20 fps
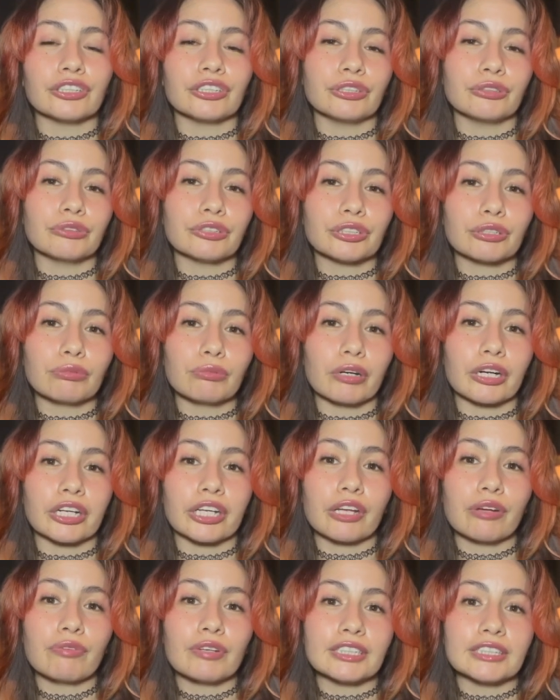new to
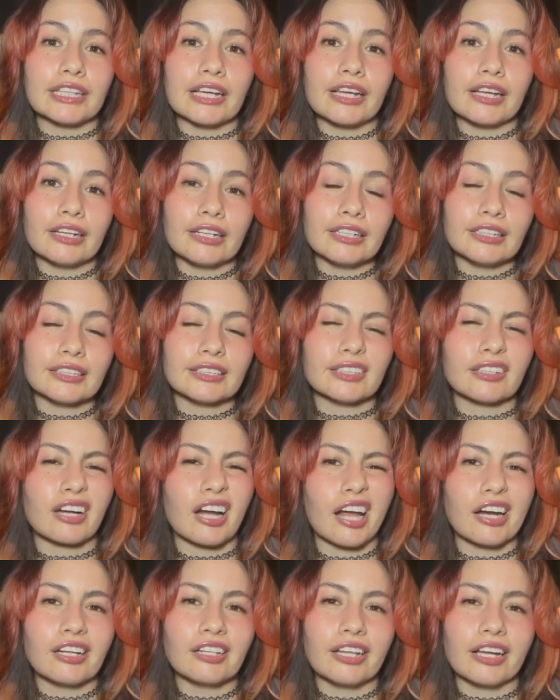working with deities, they're
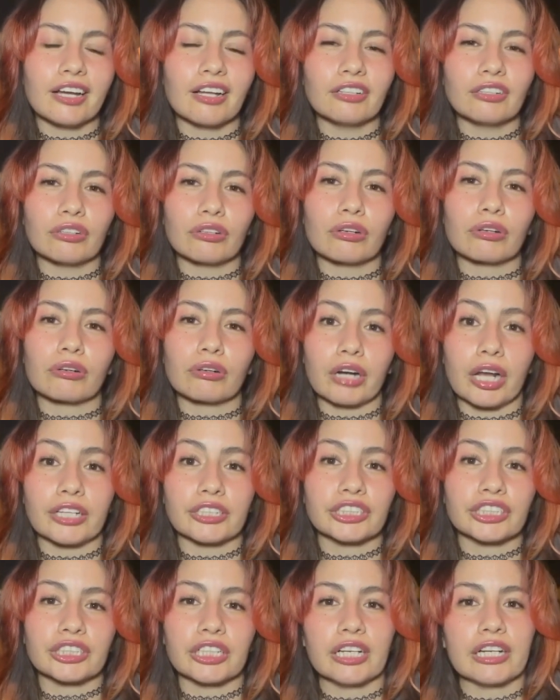kind of like a little
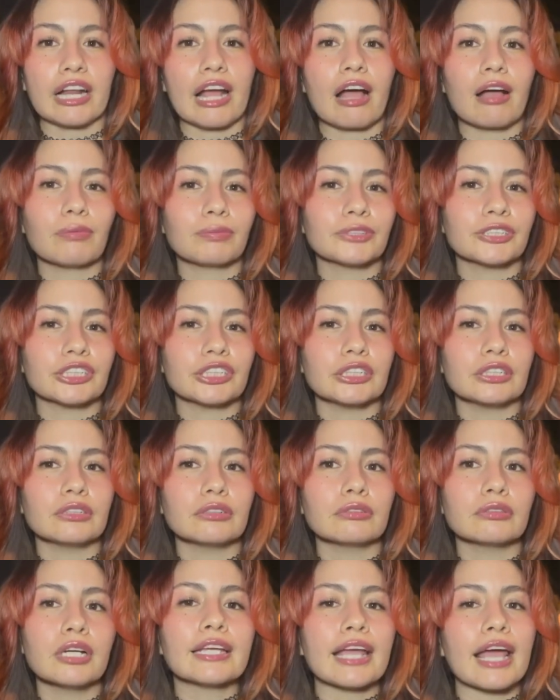crutch. It helps
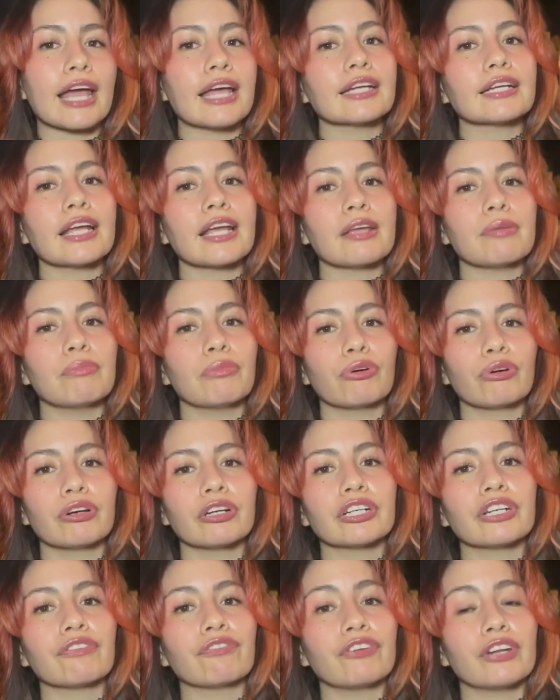you get a
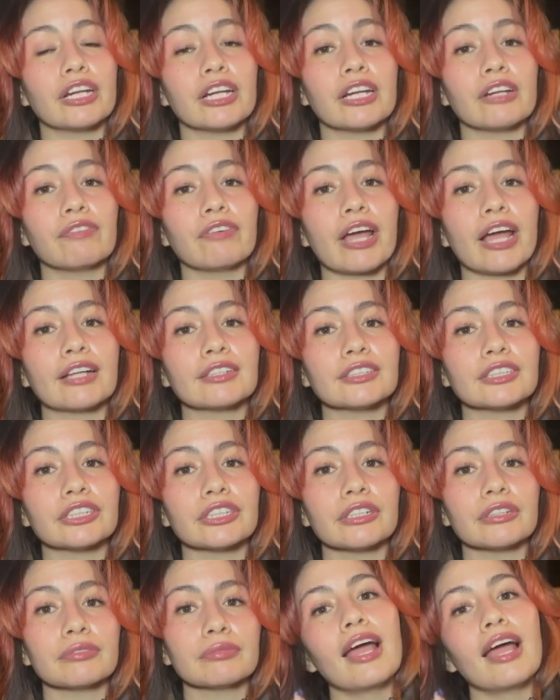more definitive answer.